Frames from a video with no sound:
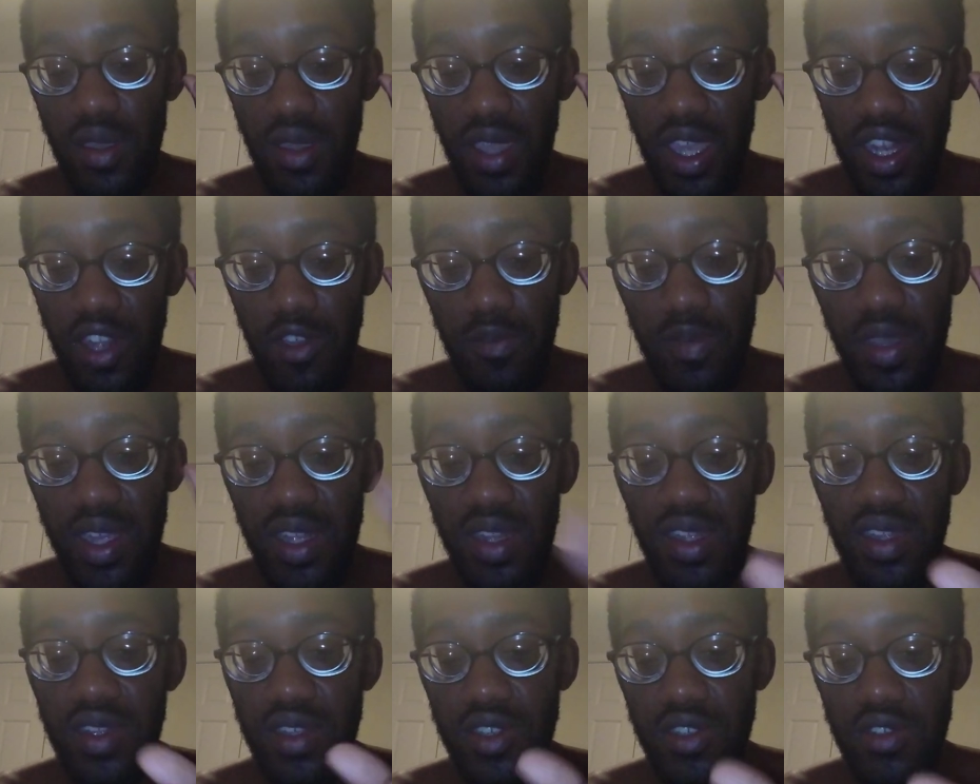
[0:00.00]
and it'll be
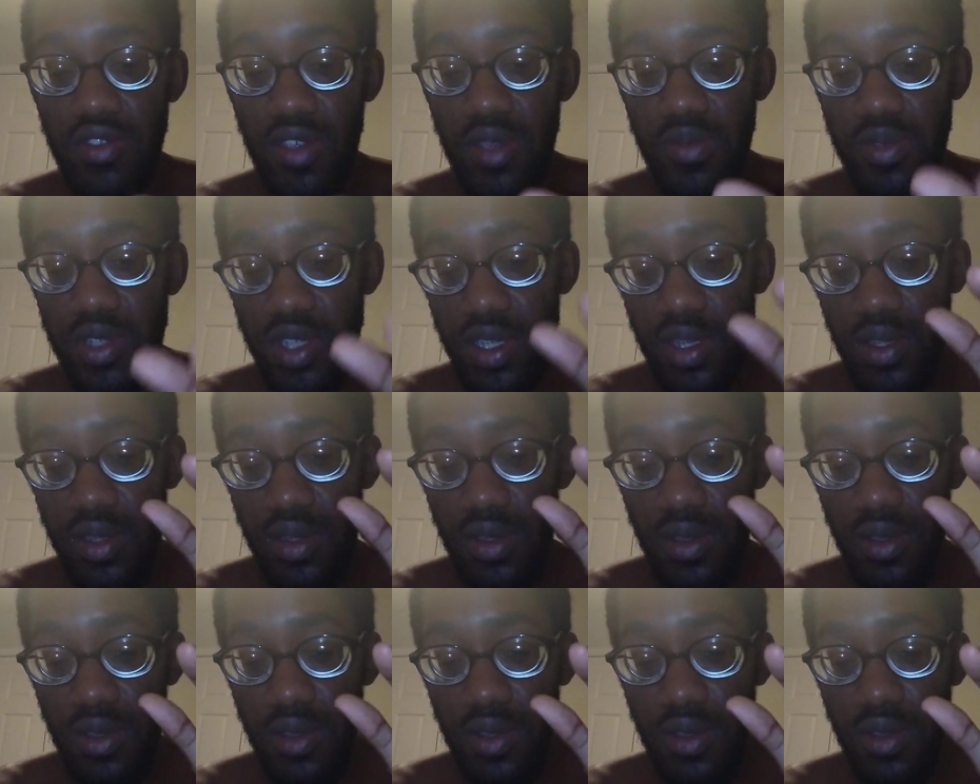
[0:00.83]
in the description.
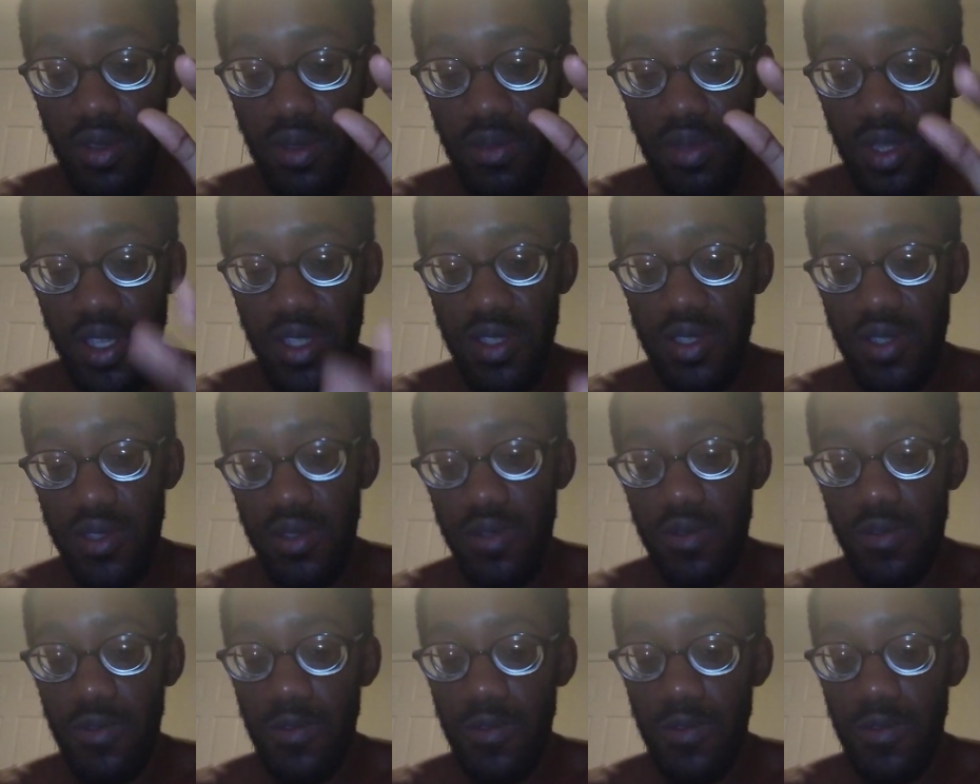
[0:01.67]
Peace.